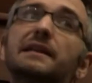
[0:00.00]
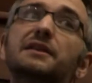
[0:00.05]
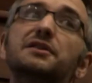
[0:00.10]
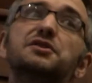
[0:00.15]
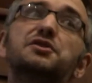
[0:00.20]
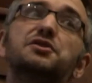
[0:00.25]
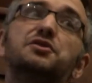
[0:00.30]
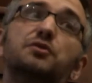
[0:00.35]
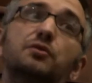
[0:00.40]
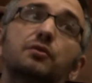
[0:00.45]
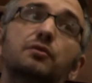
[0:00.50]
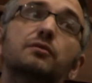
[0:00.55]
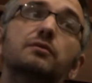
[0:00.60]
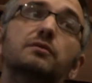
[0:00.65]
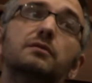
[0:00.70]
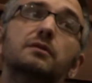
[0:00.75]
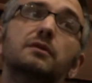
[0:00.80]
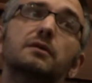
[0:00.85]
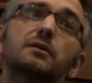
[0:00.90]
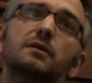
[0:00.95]
install,
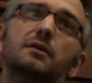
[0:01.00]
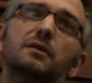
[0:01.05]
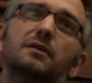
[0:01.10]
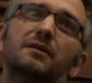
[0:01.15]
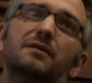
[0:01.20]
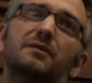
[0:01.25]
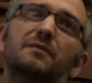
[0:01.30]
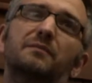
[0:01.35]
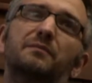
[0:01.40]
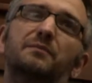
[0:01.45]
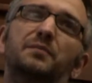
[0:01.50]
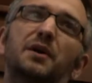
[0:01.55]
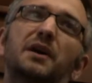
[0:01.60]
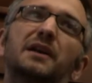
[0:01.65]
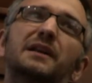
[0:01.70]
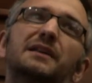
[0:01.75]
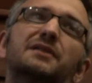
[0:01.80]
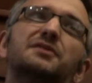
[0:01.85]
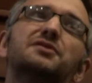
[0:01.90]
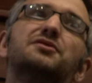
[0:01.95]
but
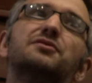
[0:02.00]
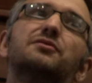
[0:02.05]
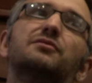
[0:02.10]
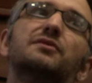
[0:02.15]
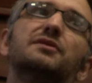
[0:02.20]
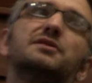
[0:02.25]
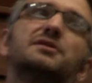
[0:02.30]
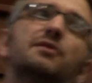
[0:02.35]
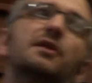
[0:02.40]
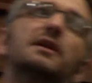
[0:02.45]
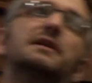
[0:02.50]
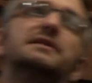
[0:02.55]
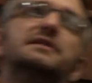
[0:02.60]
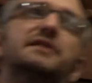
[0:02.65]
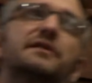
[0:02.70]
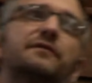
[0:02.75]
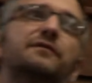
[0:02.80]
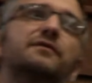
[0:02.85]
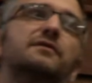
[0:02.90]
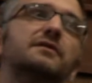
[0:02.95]
an install that's quite
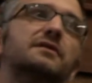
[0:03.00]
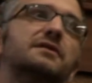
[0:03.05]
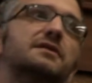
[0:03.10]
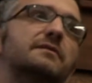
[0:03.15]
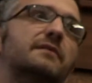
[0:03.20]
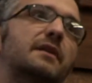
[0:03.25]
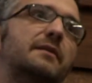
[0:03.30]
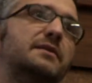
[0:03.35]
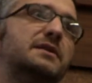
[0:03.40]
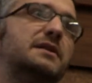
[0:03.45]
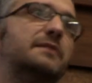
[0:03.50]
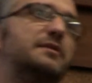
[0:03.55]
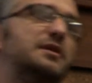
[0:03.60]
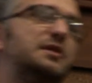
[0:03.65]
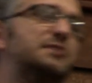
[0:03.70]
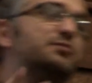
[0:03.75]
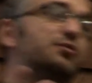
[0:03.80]
different to maybe some of these